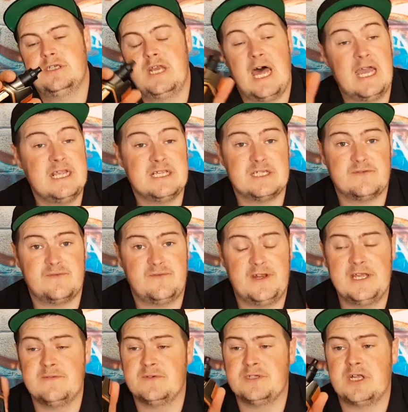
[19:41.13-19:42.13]
nice
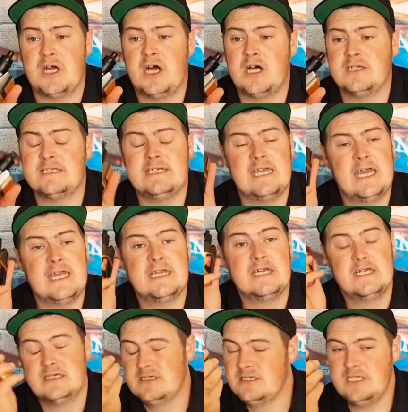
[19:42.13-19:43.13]
flavoured
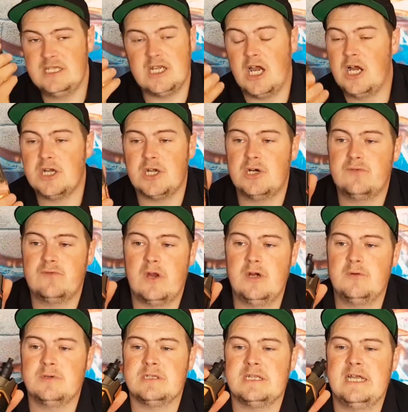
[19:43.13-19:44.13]
RDA, you can't go
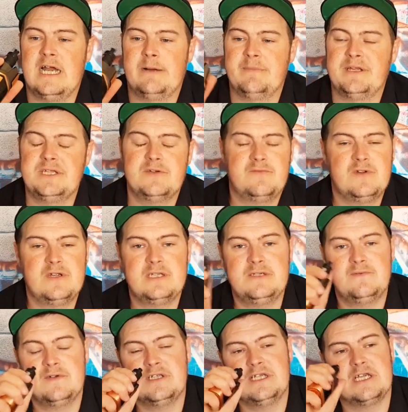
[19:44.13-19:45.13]
wrong with the Ammit. You
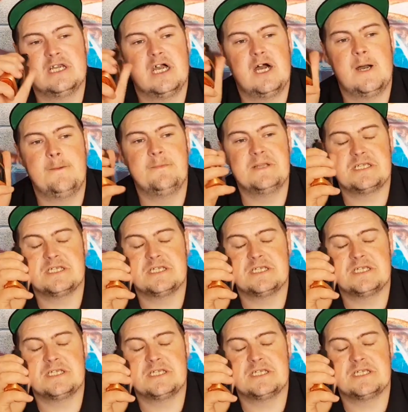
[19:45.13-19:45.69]
really can't.